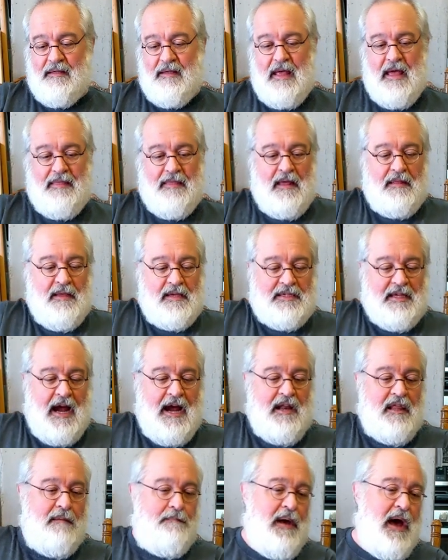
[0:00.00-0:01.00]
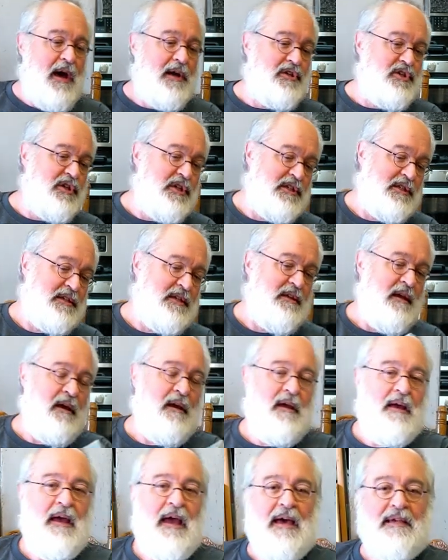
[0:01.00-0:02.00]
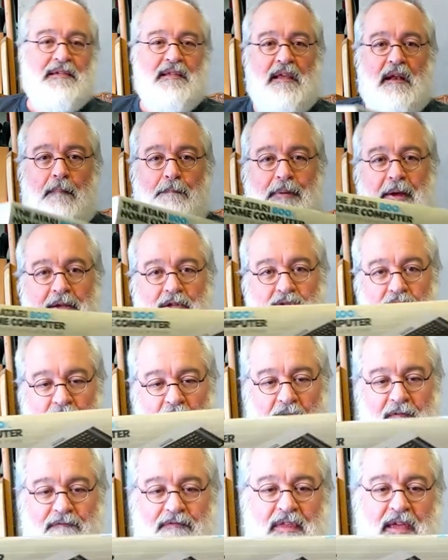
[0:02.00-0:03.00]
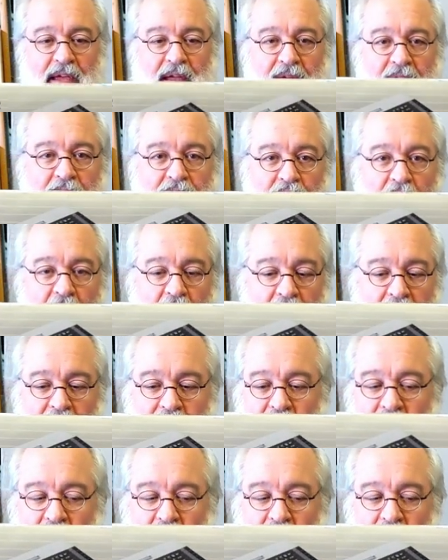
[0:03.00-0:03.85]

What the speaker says: then the side of the box just has a little picture of the Atari